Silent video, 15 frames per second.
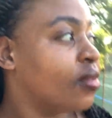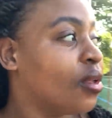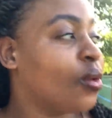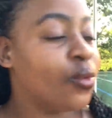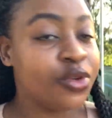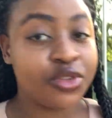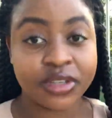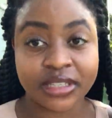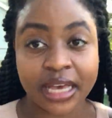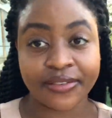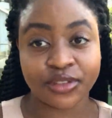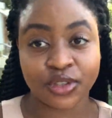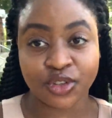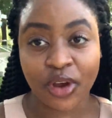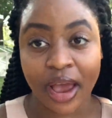we'll just have
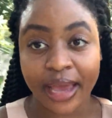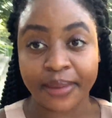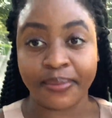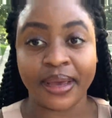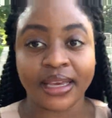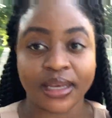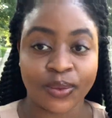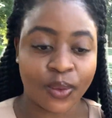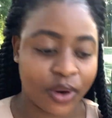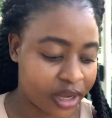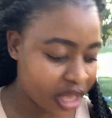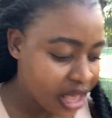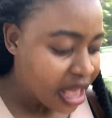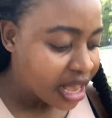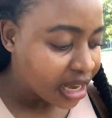to try and make it work.
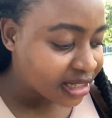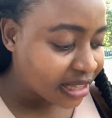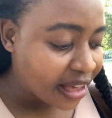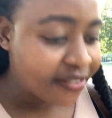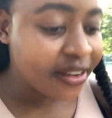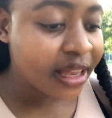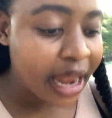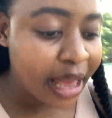Because I feel